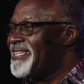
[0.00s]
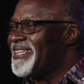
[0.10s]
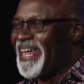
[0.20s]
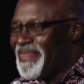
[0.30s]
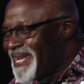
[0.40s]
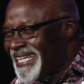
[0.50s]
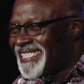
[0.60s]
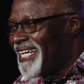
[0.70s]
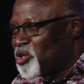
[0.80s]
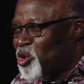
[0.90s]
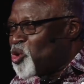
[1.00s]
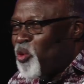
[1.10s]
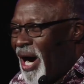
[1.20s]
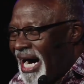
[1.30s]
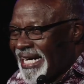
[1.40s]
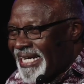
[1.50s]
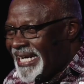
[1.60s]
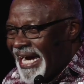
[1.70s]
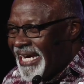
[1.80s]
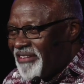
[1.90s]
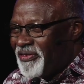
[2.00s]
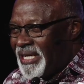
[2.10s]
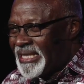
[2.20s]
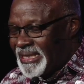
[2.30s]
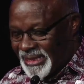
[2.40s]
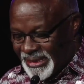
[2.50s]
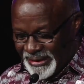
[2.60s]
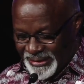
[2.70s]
There are things that don't work in IFES.